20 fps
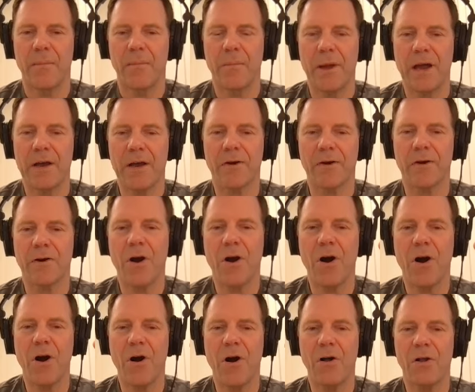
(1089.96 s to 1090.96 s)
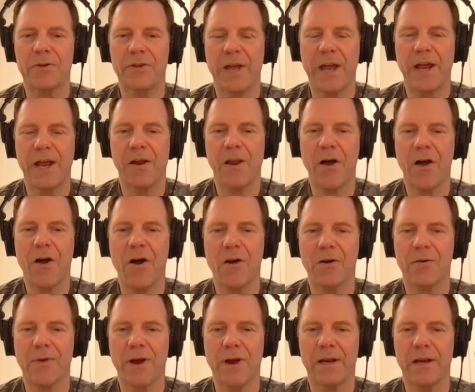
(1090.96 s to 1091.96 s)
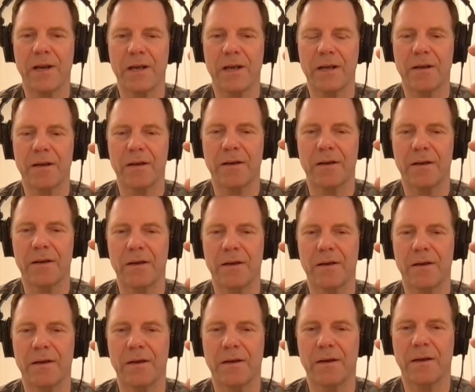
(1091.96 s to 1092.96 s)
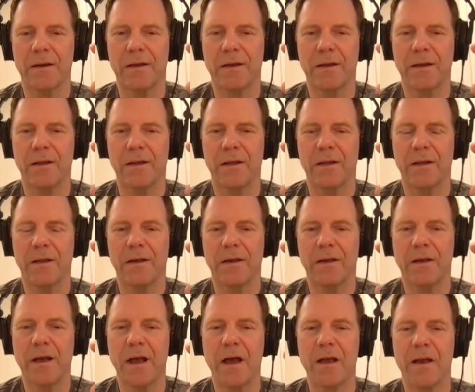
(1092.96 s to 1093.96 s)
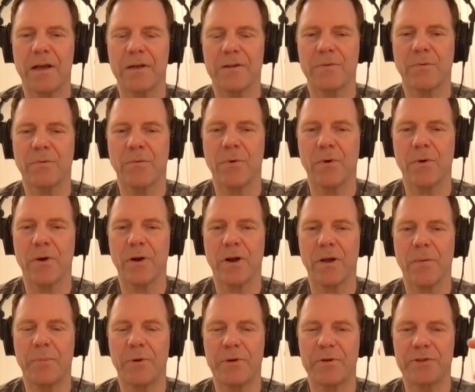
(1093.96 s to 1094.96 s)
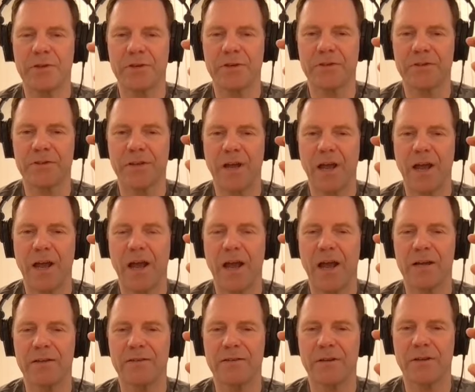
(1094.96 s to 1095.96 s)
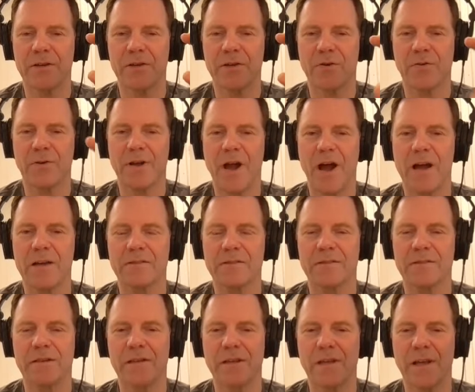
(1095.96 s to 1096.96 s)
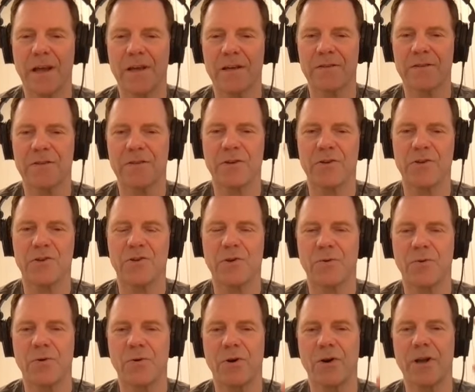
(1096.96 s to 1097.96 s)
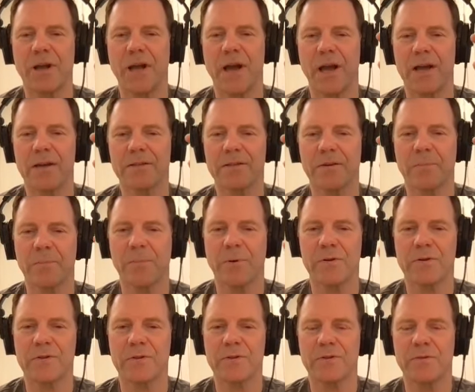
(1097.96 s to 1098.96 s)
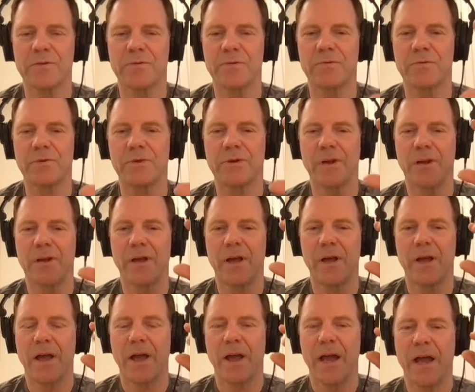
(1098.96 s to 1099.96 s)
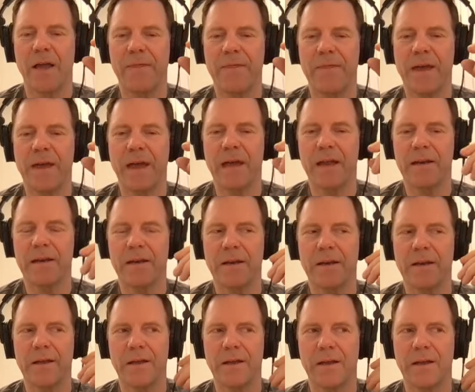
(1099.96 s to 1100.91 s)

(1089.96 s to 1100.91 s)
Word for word: better all day long, right? Like not as work, but just as a curiosity, as a joy, as a pursuit. And then